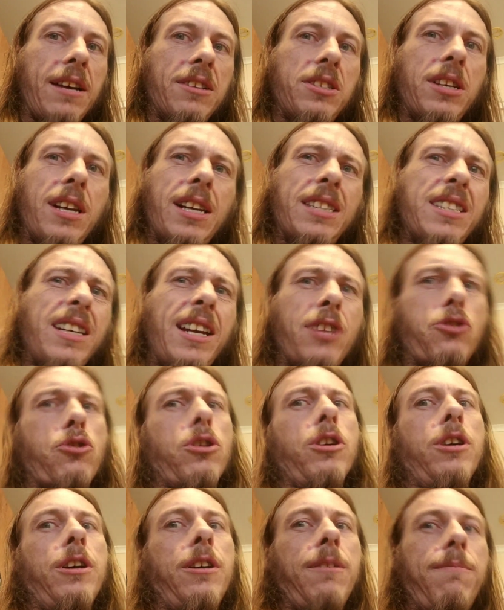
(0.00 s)
So that's an
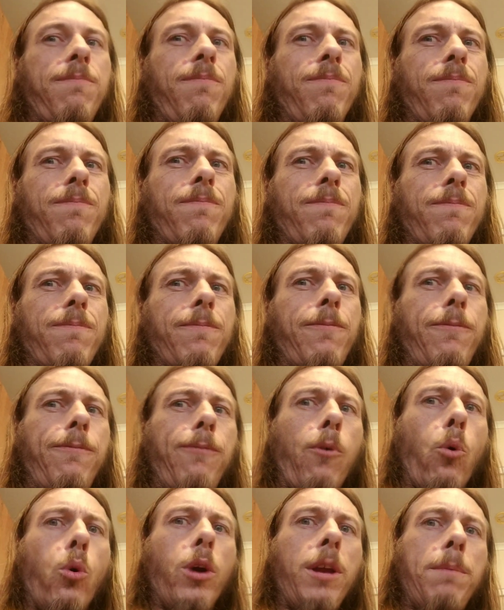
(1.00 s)
extra
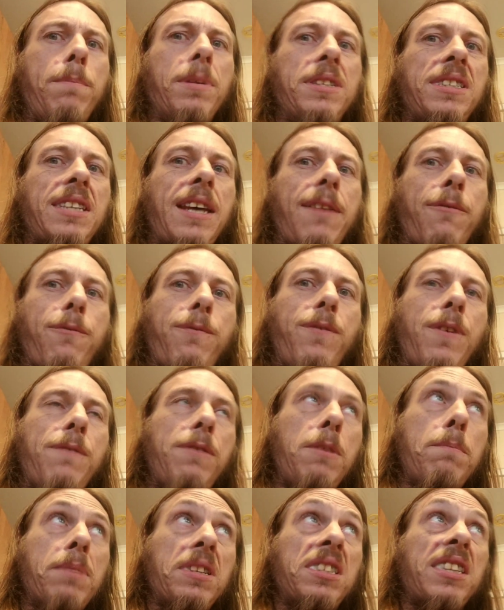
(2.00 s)
40%,
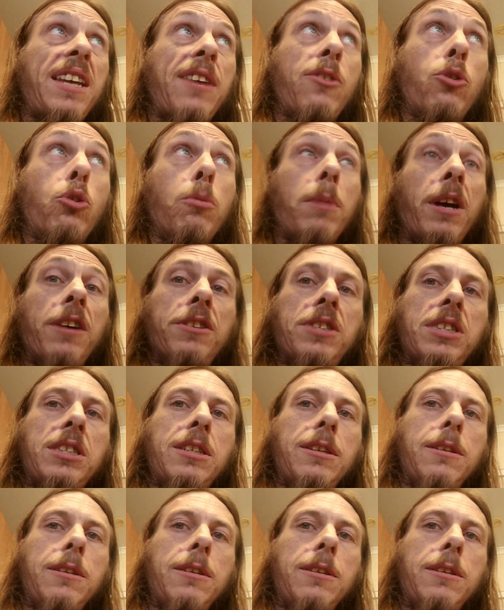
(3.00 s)
50% almost.